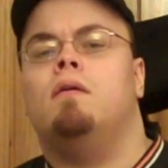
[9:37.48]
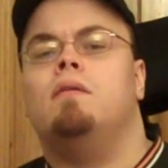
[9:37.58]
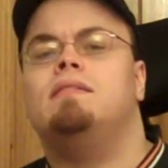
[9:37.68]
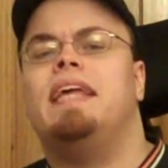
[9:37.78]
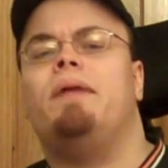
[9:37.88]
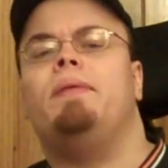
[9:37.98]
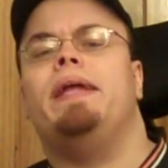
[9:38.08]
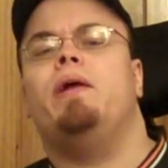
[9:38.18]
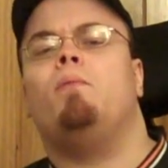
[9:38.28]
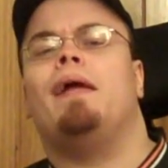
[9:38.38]
same to
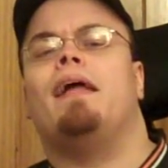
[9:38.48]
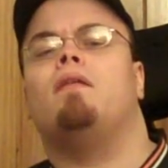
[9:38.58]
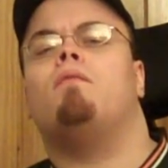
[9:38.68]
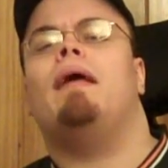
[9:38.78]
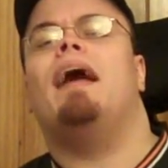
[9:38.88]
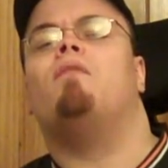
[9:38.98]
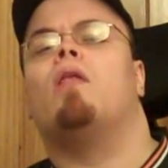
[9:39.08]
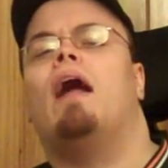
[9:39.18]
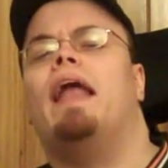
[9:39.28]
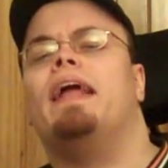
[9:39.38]
you, man. We have a
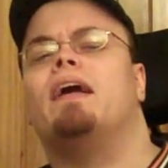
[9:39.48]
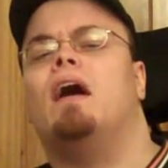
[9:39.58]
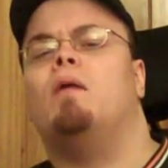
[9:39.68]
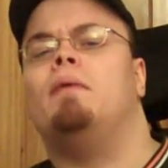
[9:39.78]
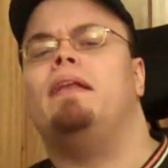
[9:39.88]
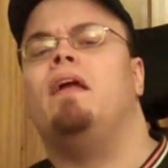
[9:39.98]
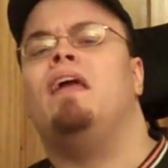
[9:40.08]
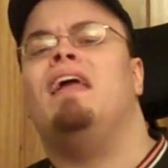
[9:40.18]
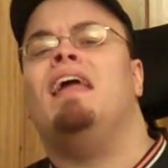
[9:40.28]
lot in common.